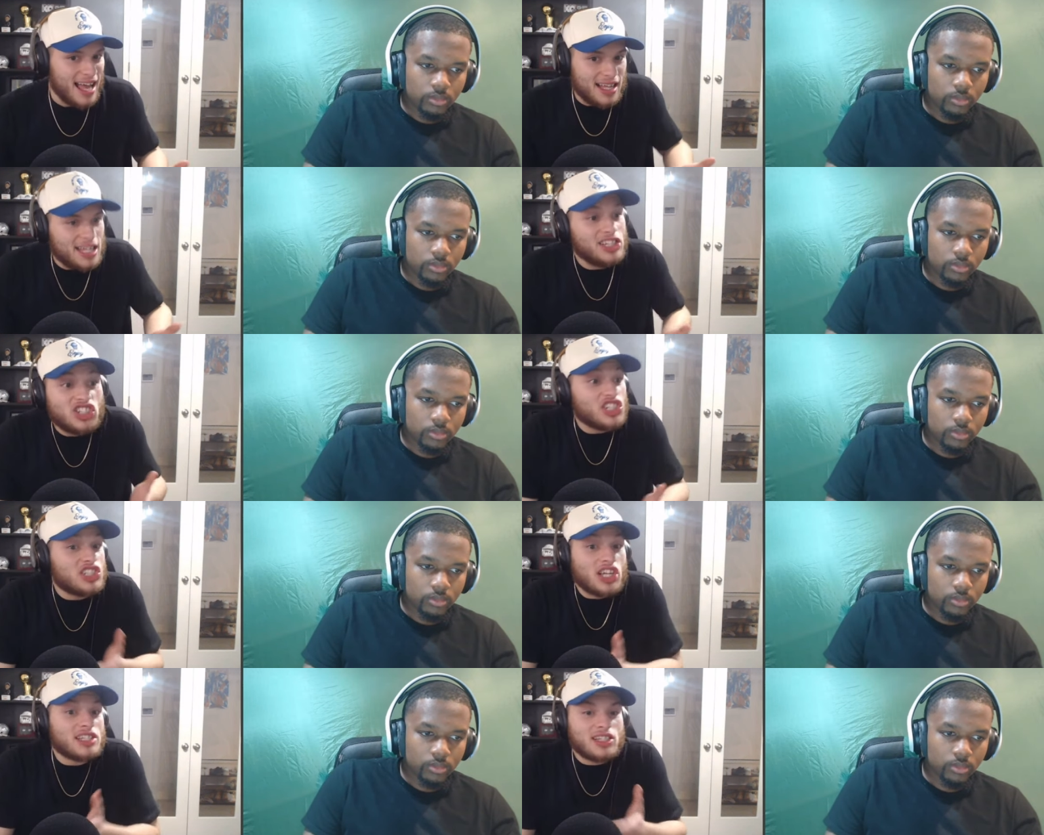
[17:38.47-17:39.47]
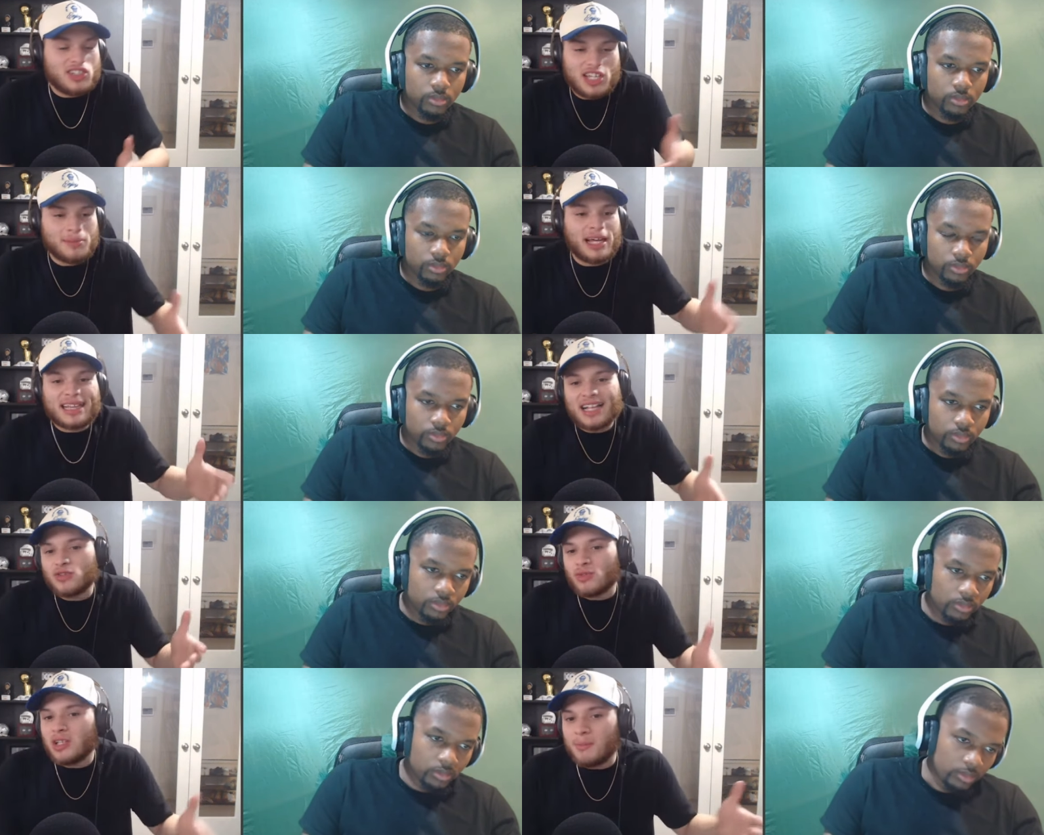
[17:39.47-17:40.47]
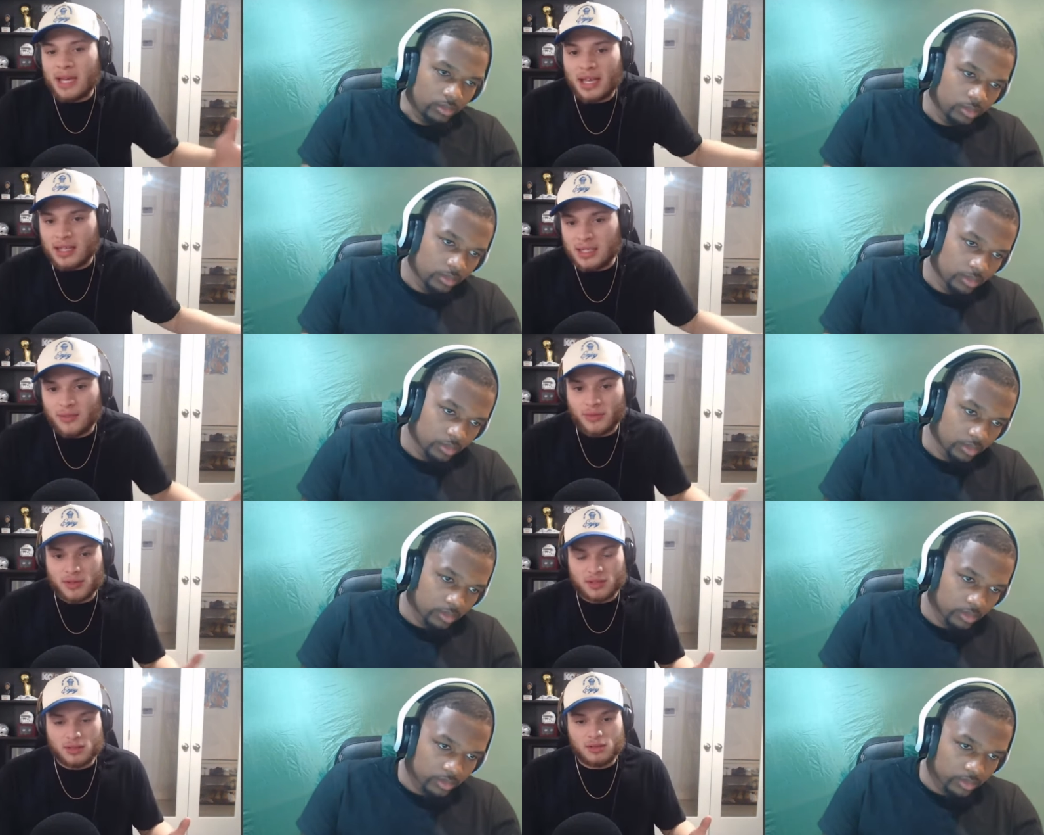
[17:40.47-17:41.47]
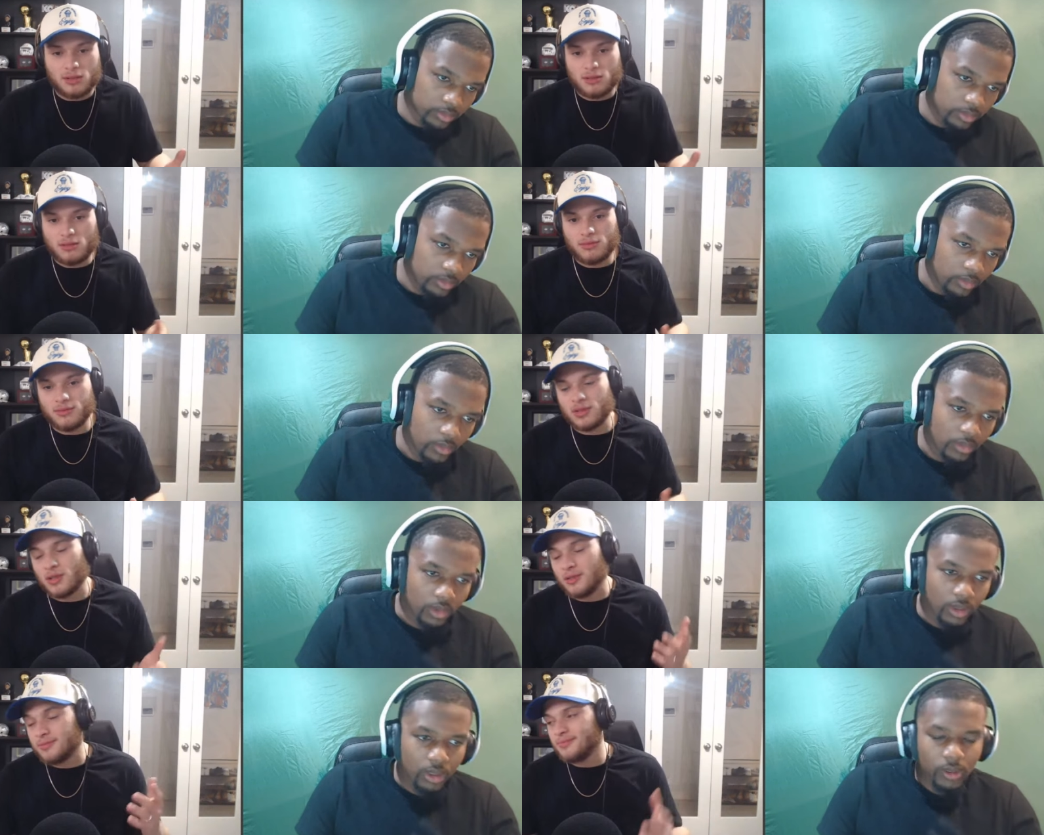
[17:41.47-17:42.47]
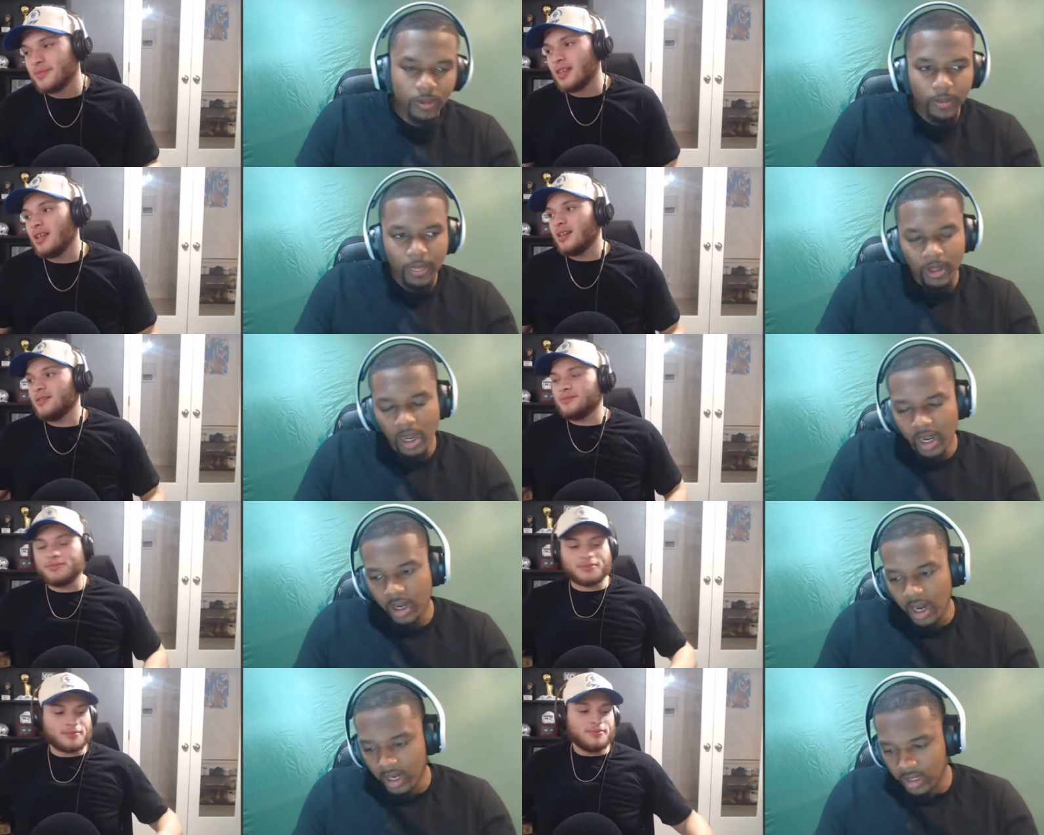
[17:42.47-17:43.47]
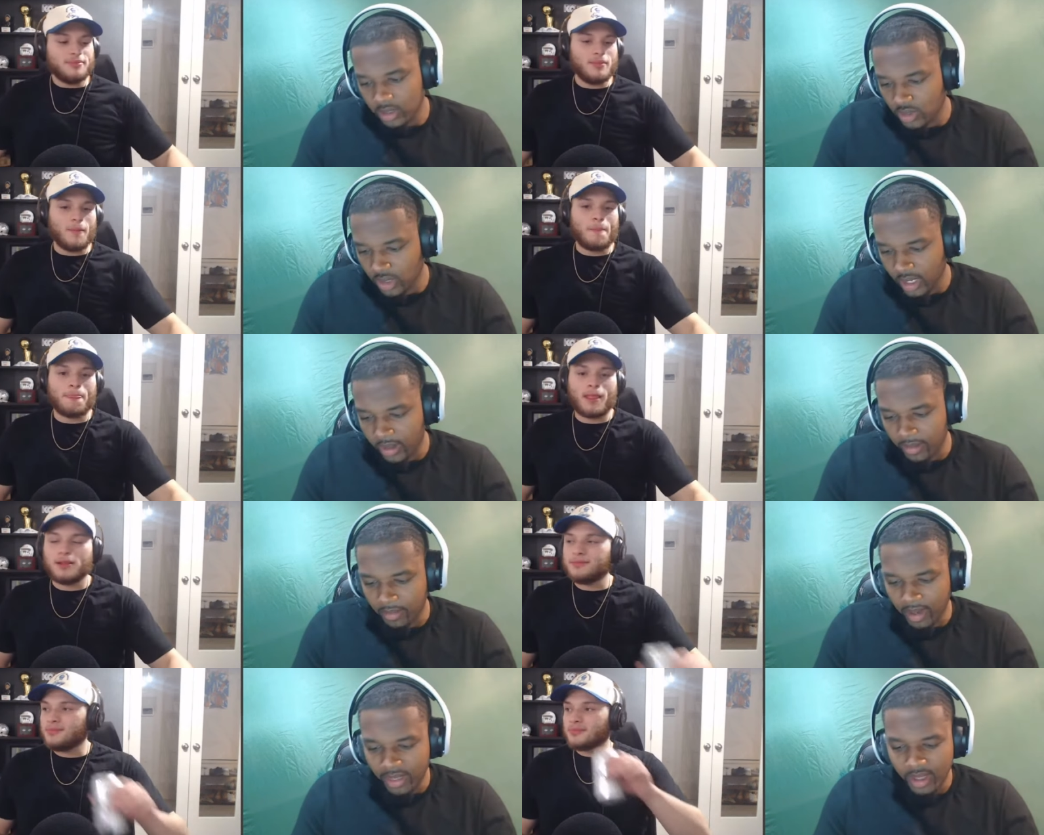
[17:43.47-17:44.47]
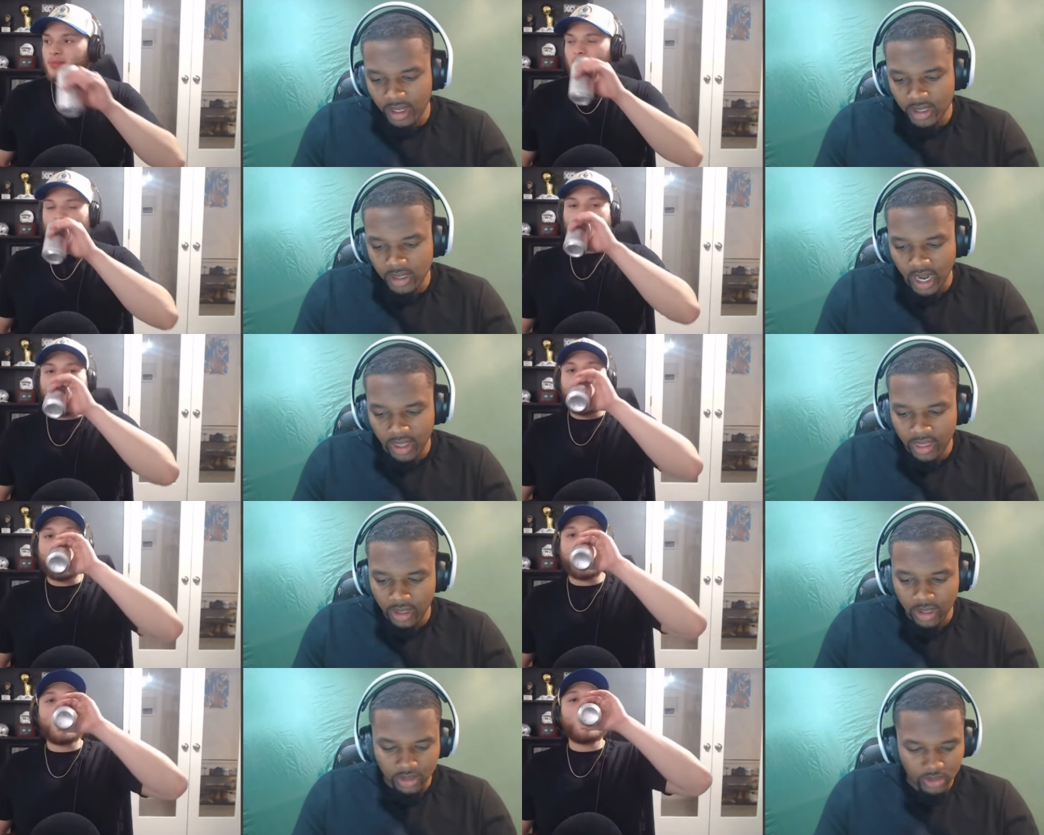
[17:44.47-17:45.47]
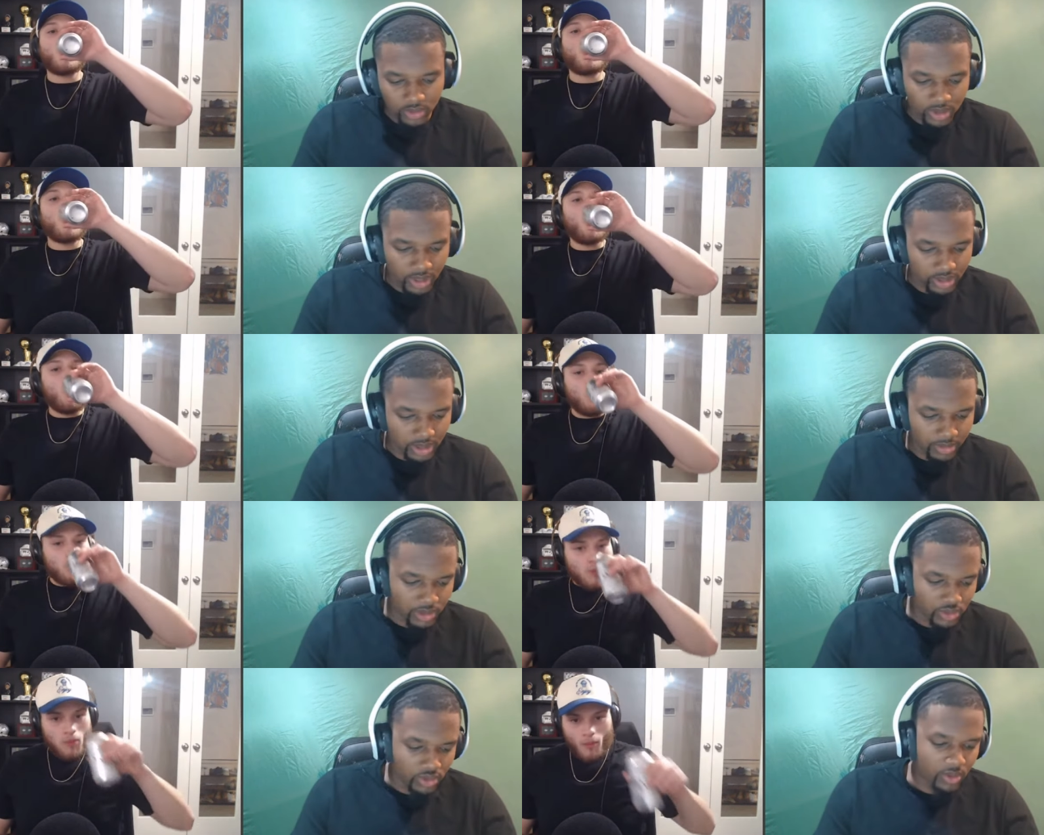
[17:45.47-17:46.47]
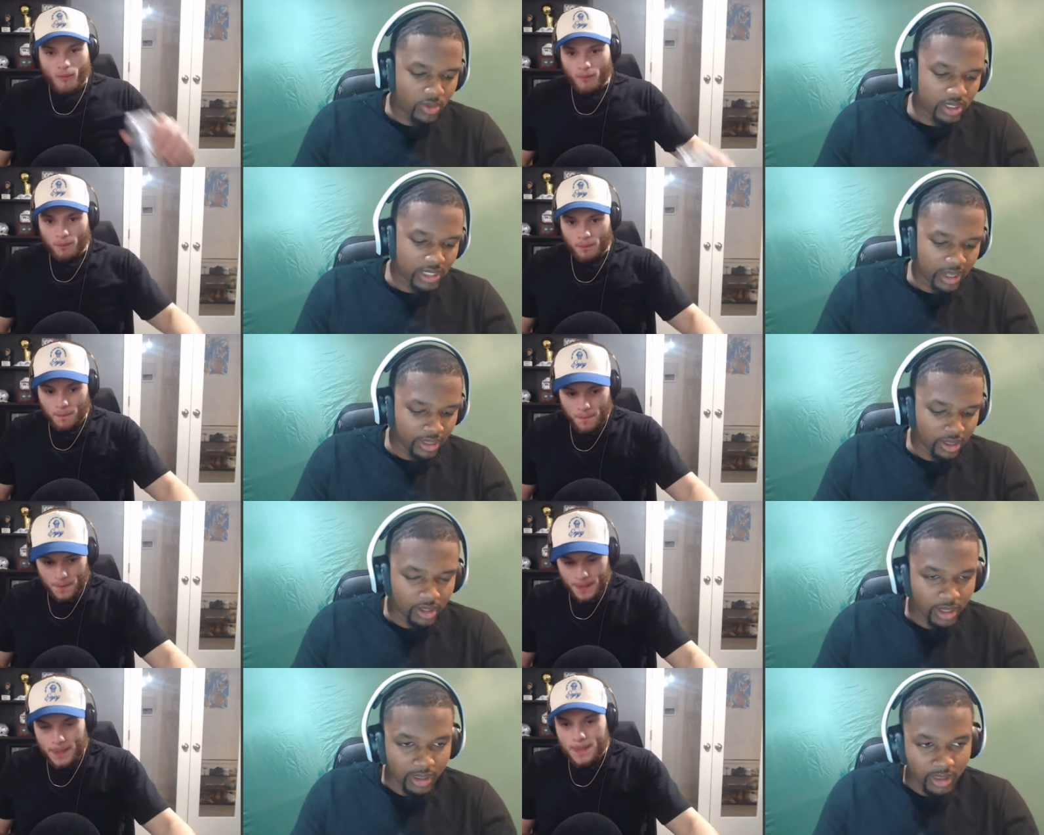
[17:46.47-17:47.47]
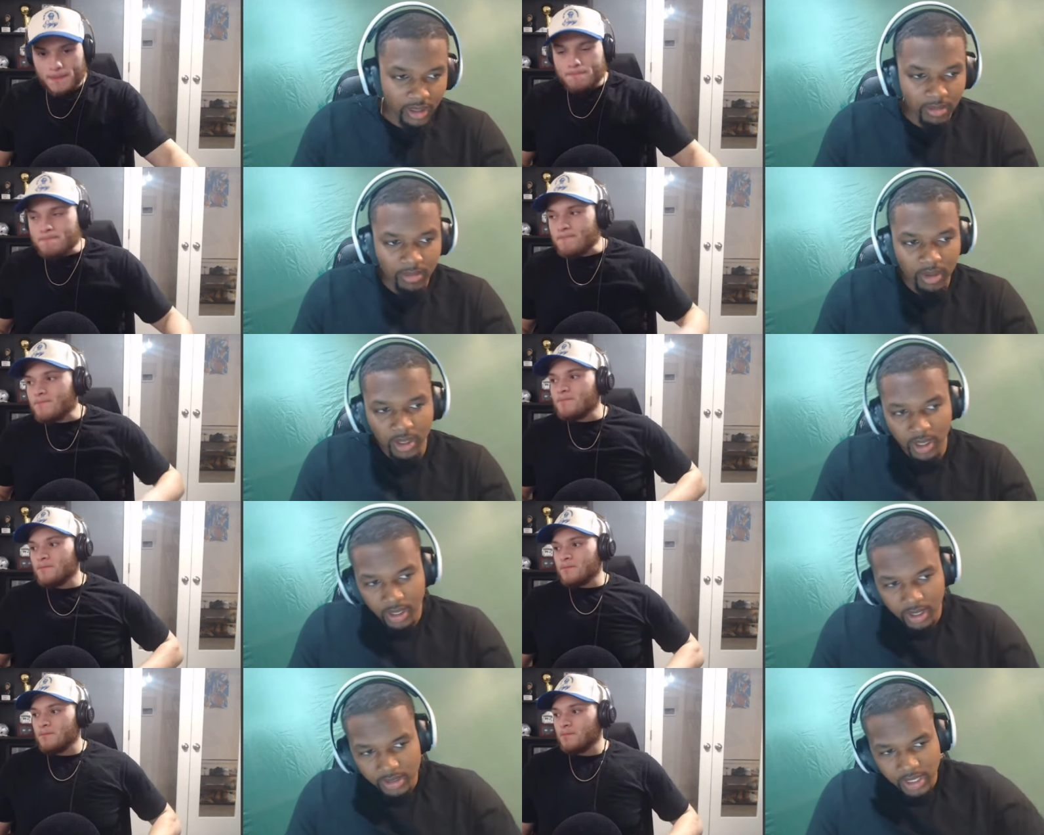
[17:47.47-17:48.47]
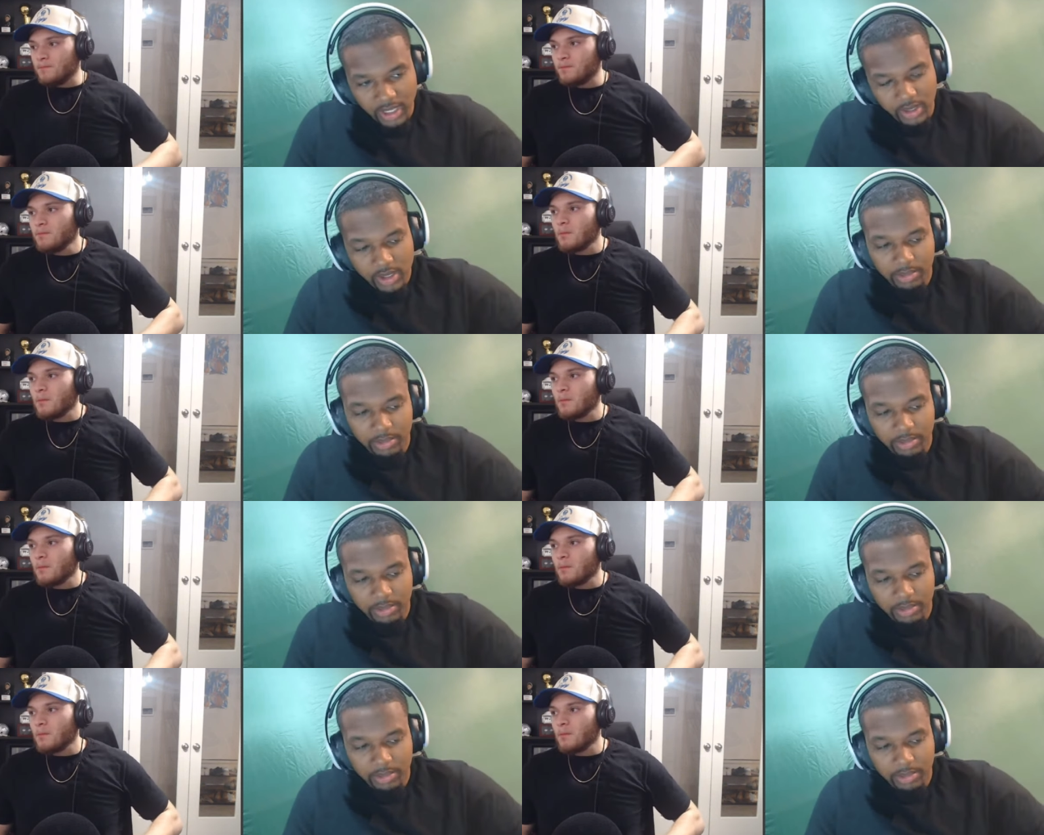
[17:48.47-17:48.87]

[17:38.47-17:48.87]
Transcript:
Speaker 1: it just doesn't seem like that's really making a difference. So yeah,
Speaker 2: I I so like my thing is I think that two things could be true at once. I think that them taking the